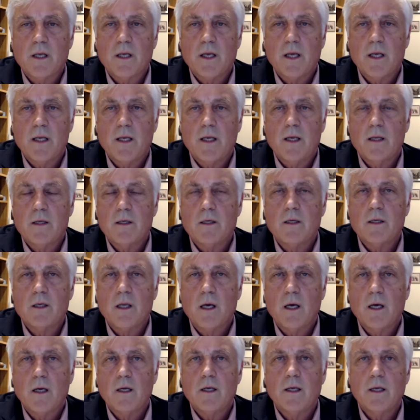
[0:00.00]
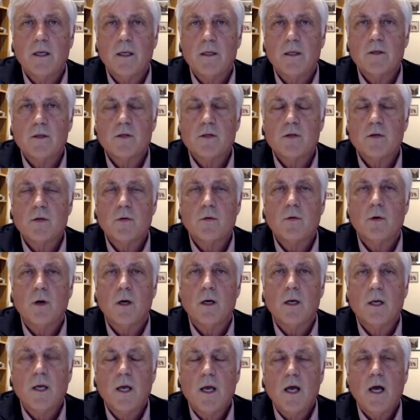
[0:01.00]
into
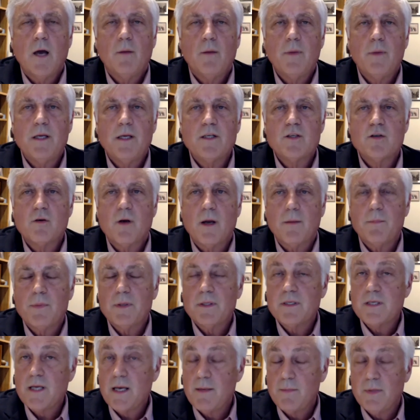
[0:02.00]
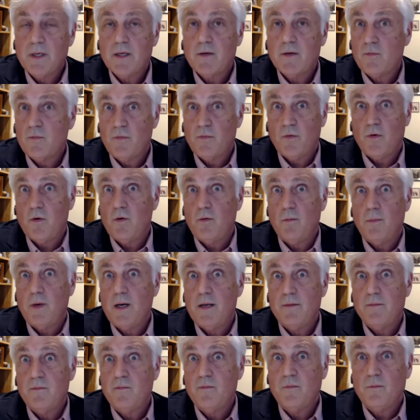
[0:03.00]
a major epidemic for
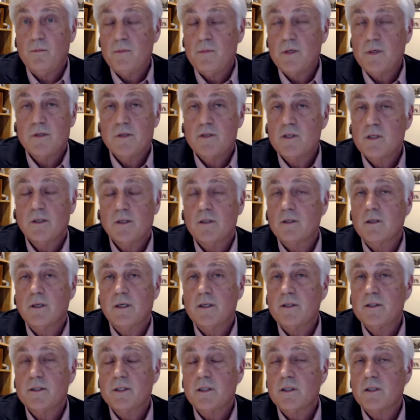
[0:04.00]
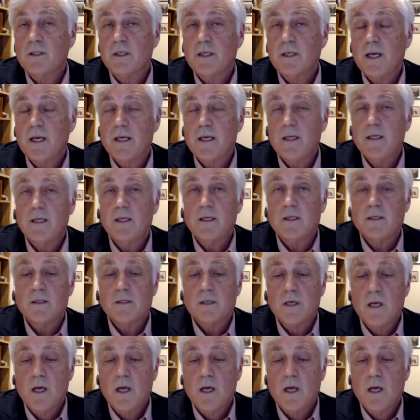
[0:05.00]
about until the 80s.